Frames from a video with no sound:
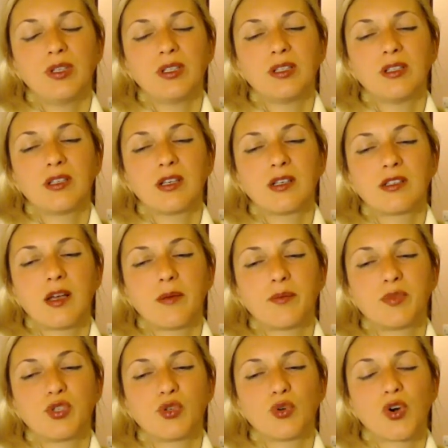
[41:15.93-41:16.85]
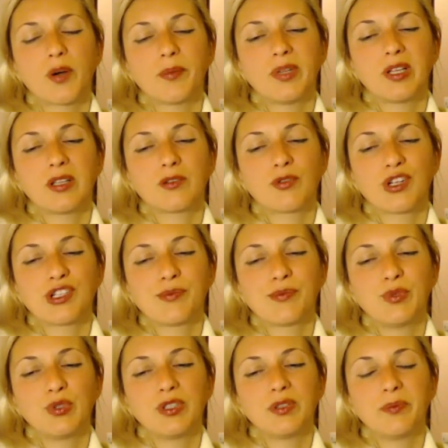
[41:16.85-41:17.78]
it is absorbed and
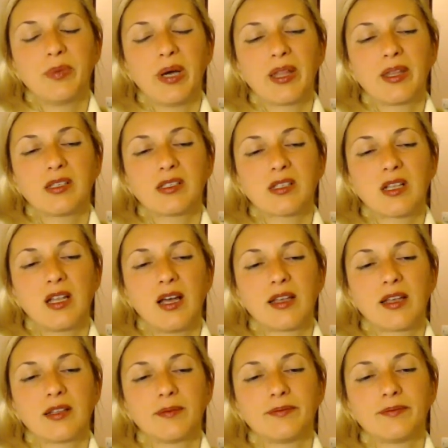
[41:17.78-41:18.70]
transmitted by this light.